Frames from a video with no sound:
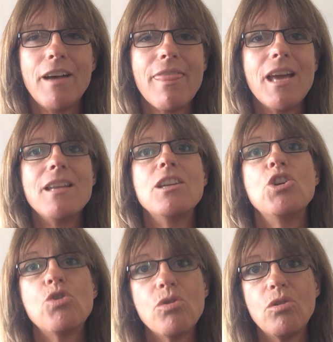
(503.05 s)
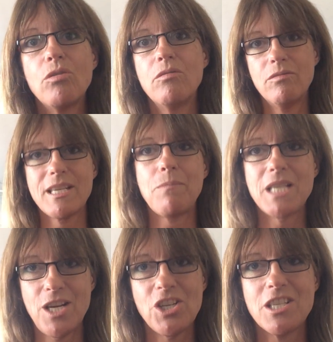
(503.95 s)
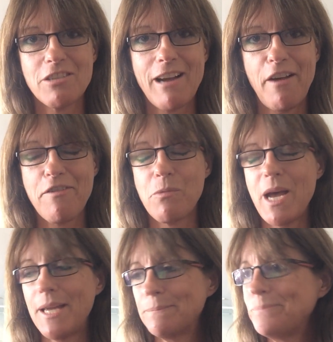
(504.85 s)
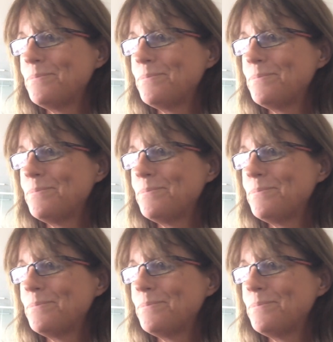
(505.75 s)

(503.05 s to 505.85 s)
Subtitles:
and then your temptations are out of the way.